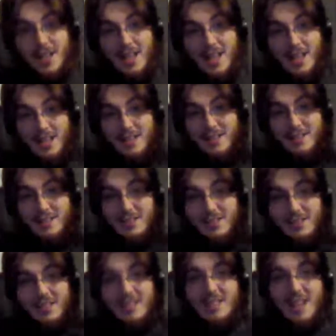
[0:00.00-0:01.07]
in
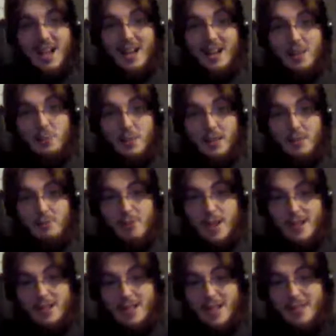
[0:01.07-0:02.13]
the attack with the
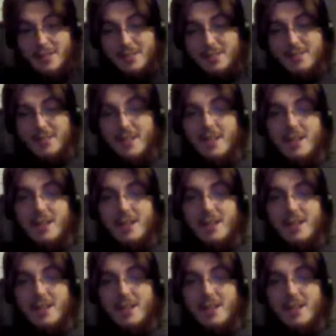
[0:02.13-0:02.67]
Red Deaths.